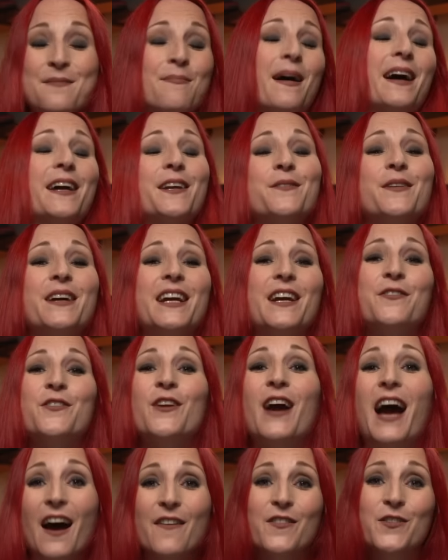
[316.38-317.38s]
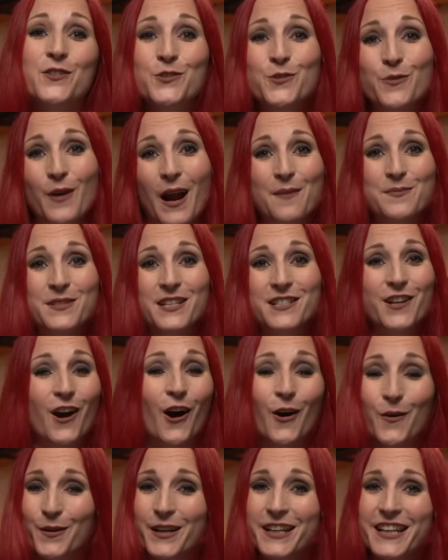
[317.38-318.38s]
by the way, if you haven't grabbed it
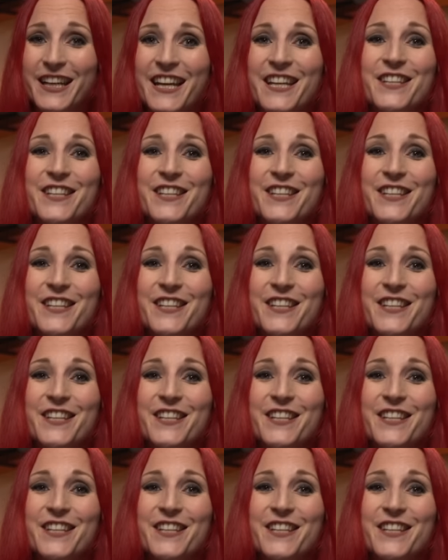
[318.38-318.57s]
already,